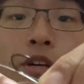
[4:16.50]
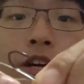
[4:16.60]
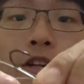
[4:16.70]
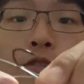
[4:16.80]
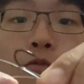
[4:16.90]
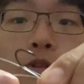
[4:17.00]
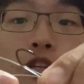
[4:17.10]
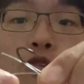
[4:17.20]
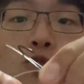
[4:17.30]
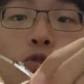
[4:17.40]
and we
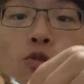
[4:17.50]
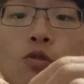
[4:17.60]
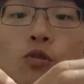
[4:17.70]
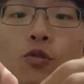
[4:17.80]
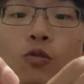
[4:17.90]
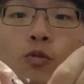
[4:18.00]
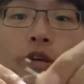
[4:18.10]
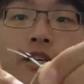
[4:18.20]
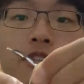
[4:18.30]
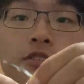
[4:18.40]
go
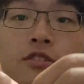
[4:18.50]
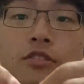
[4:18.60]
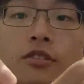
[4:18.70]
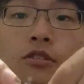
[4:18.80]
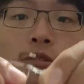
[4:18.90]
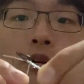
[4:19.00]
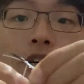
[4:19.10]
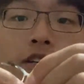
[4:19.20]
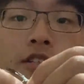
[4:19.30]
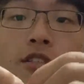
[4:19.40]
once,
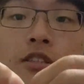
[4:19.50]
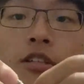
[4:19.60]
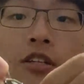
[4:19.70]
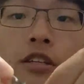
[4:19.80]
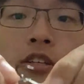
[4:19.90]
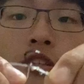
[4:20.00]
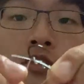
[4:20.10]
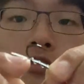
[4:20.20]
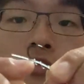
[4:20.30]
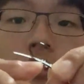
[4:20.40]
twice,
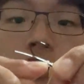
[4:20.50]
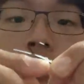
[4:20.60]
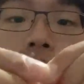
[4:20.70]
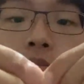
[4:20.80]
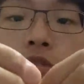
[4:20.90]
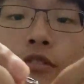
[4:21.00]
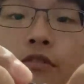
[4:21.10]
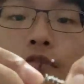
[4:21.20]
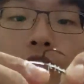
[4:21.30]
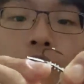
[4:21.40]
3 times,
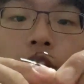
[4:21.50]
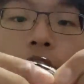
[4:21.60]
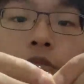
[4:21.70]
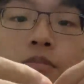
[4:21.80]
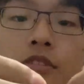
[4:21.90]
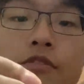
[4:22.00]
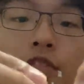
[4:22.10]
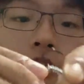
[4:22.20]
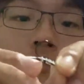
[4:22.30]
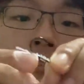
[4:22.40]
4 times,
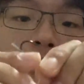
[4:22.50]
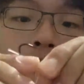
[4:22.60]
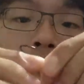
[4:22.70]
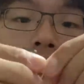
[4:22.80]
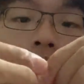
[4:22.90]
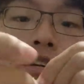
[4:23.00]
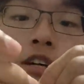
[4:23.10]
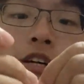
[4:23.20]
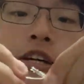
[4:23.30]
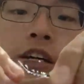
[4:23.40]
5 times,
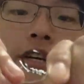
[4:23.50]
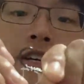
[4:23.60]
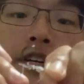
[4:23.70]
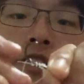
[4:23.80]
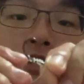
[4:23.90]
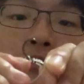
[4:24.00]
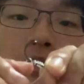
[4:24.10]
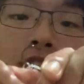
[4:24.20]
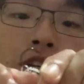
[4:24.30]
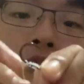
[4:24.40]
as
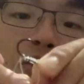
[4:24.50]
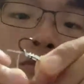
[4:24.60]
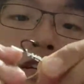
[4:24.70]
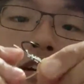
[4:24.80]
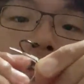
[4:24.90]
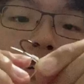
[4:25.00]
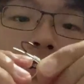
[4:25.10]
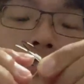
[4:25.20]
many times as we can.